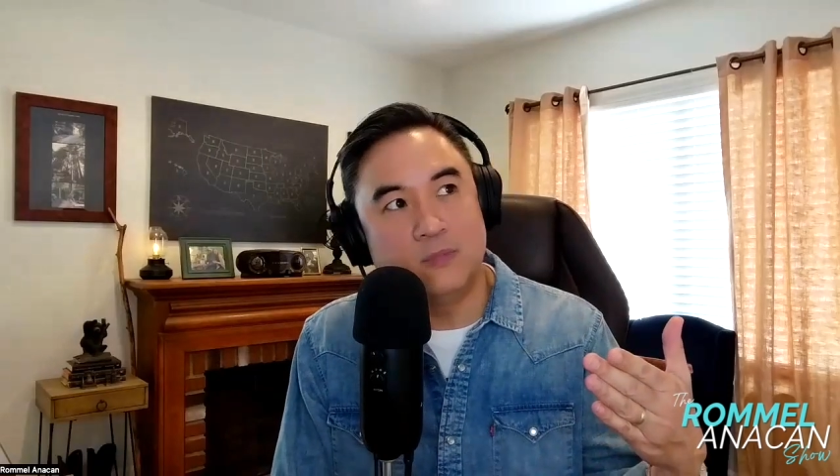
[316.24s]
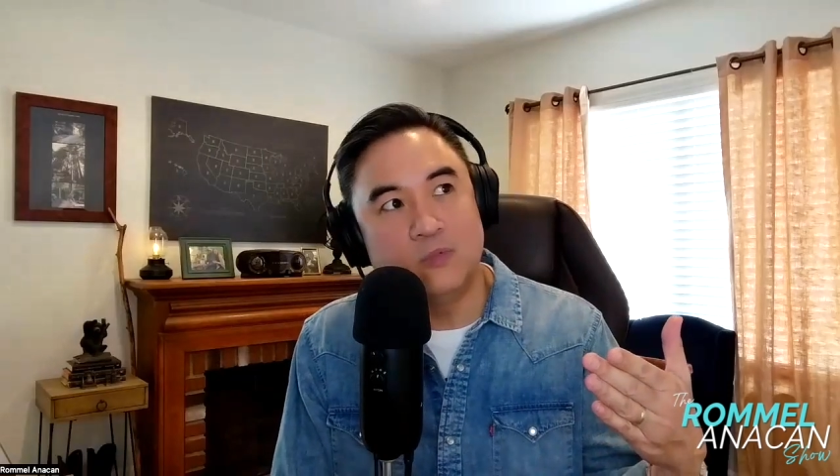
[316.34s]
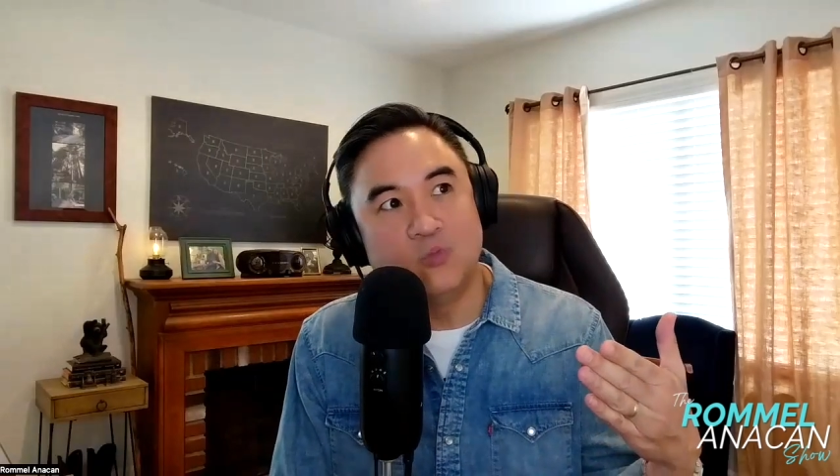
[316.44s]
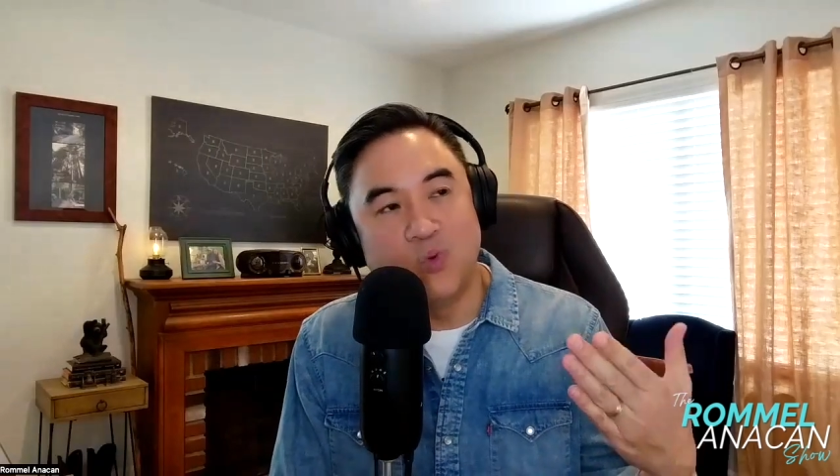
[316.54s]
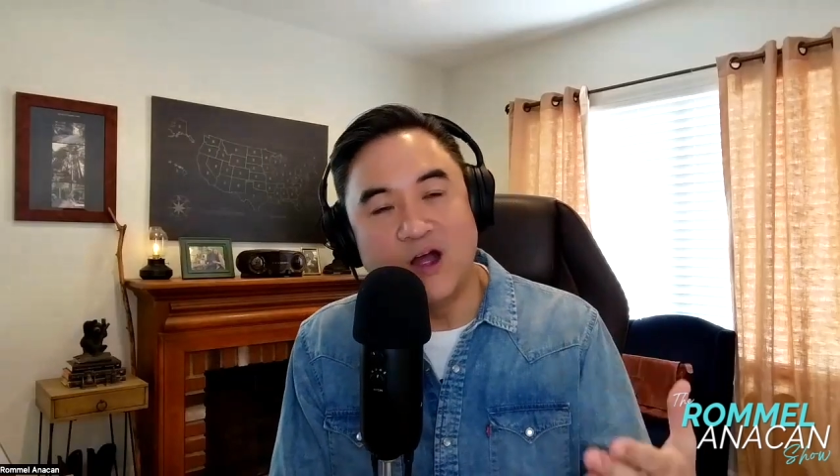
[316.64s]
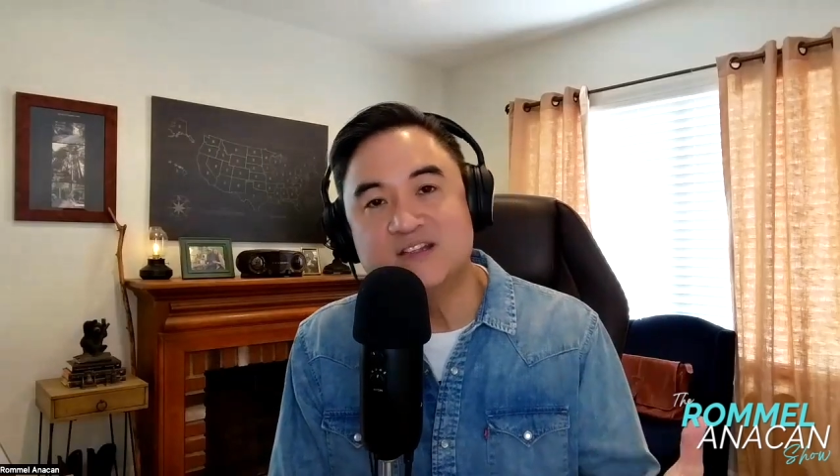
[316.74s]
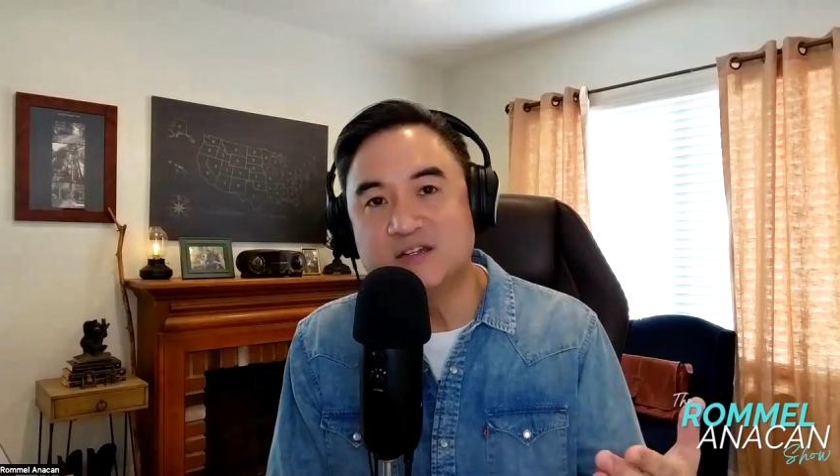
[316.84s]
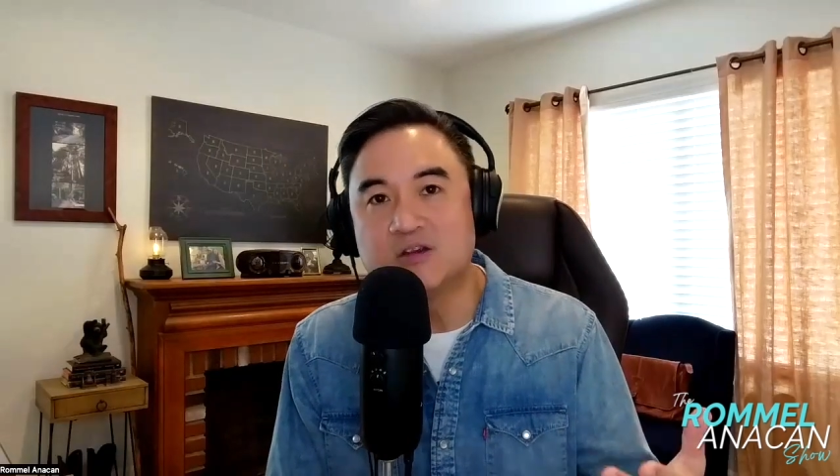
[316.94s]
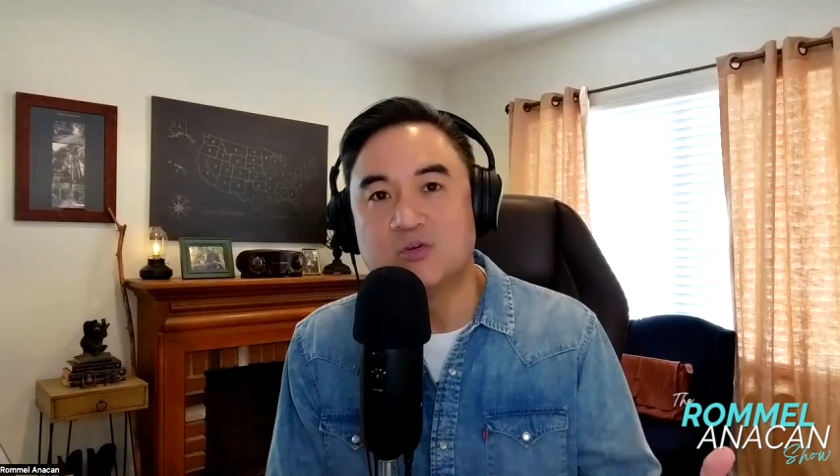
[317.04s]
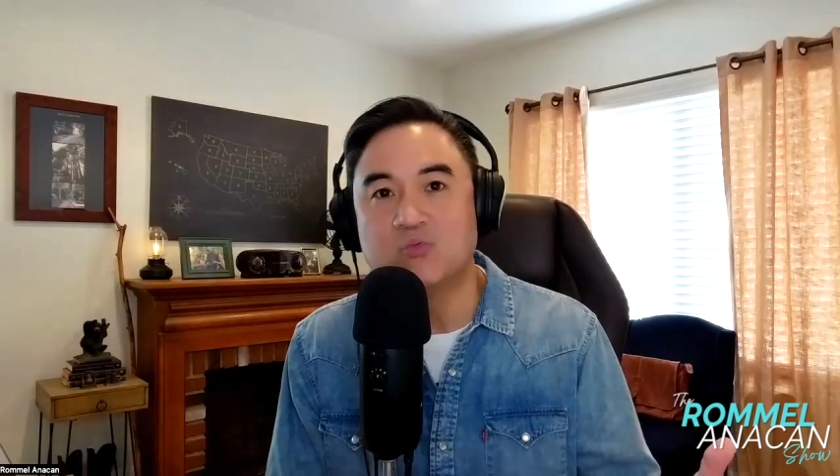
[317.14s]

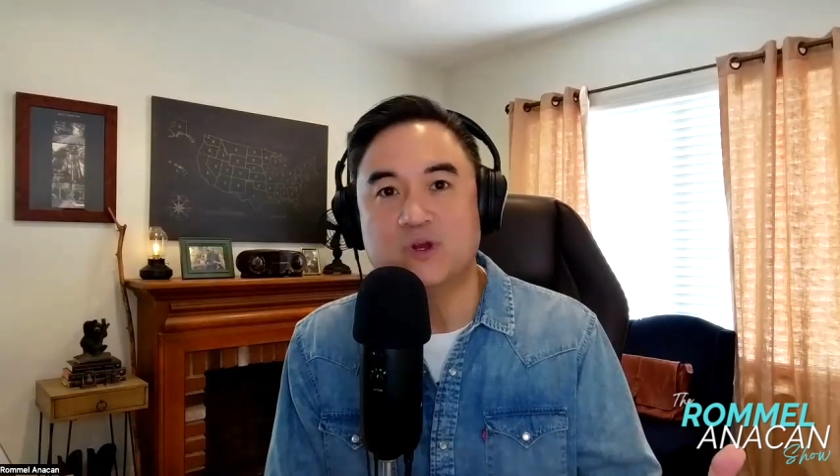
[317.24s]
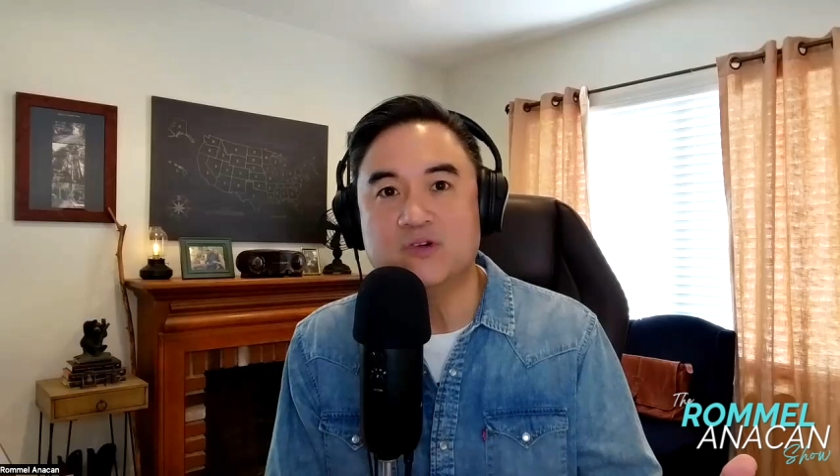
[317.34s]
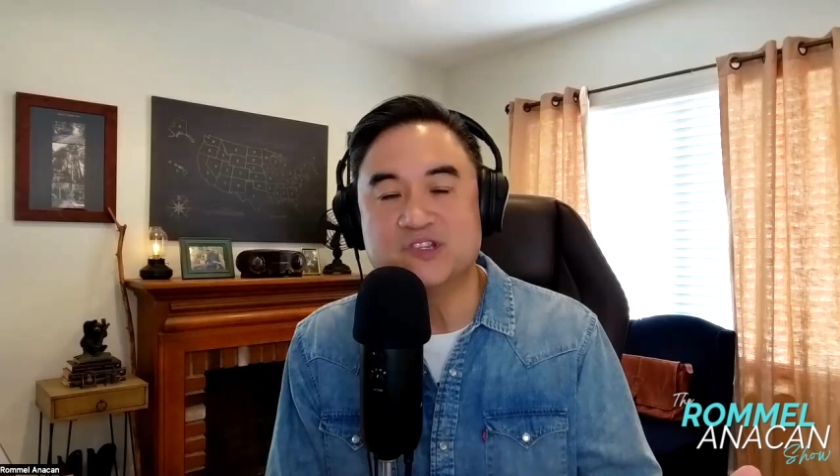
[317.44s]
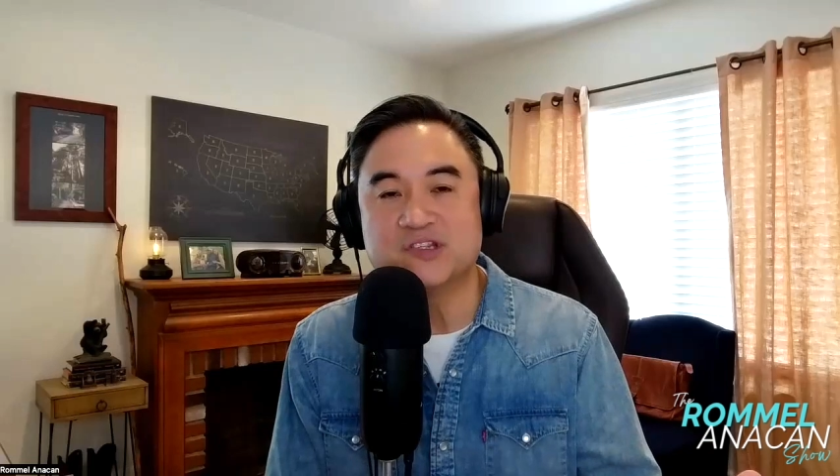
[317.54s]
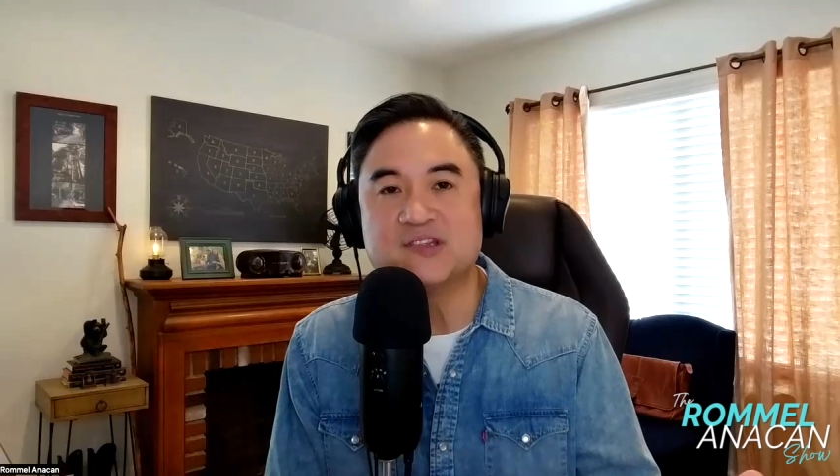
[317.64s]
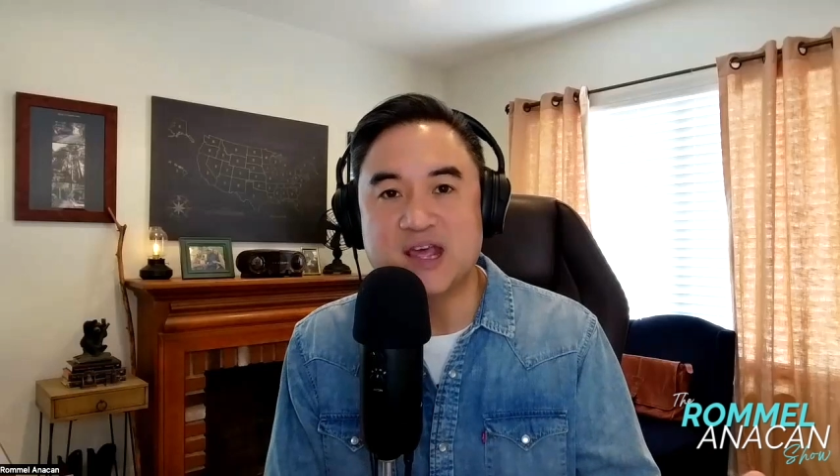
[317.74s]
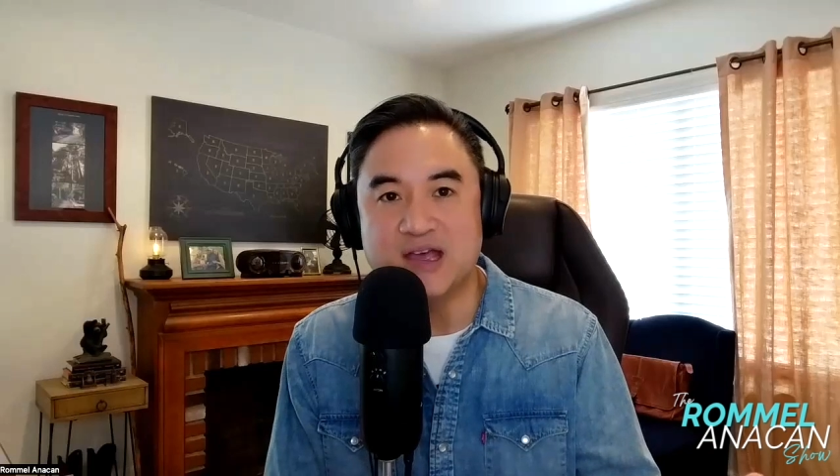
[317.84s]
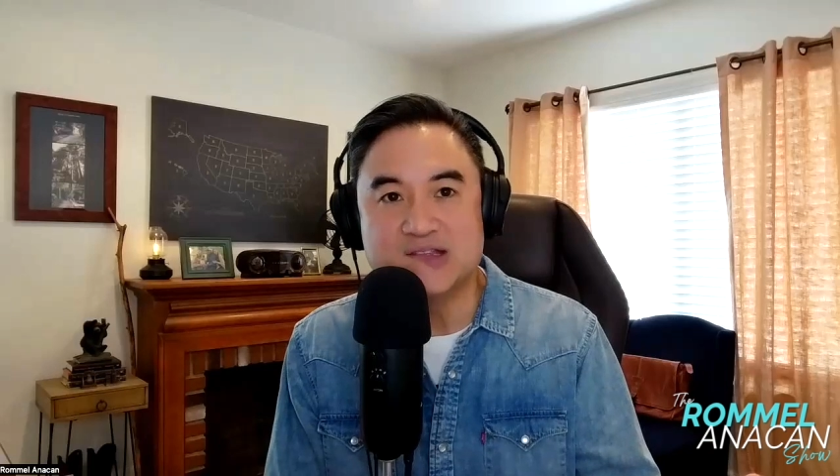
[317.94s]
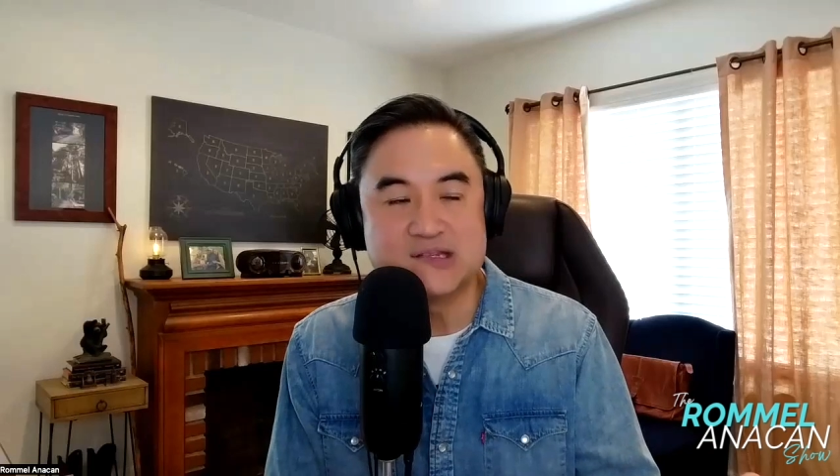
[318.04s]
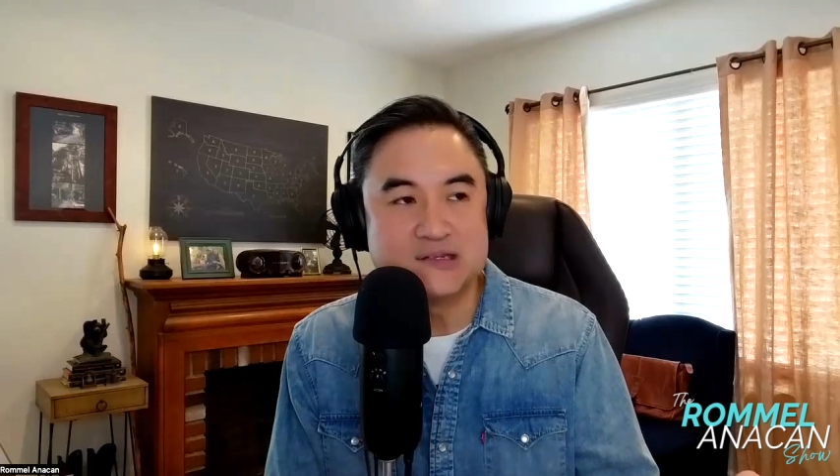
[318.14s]
wanted career
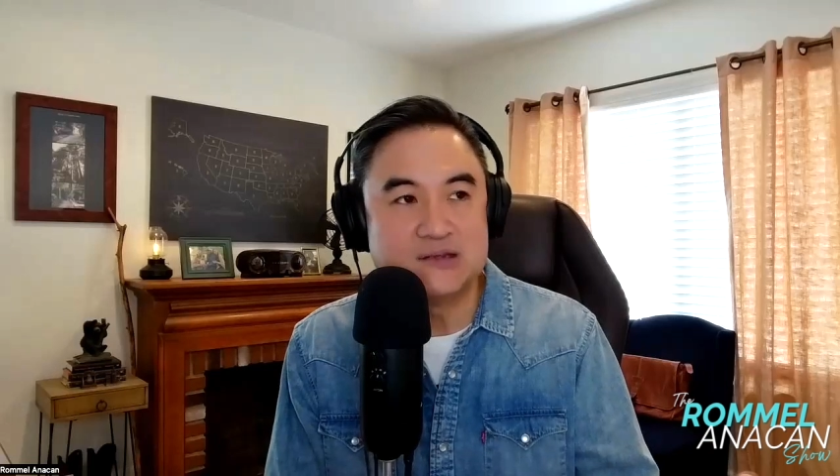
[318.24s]
success,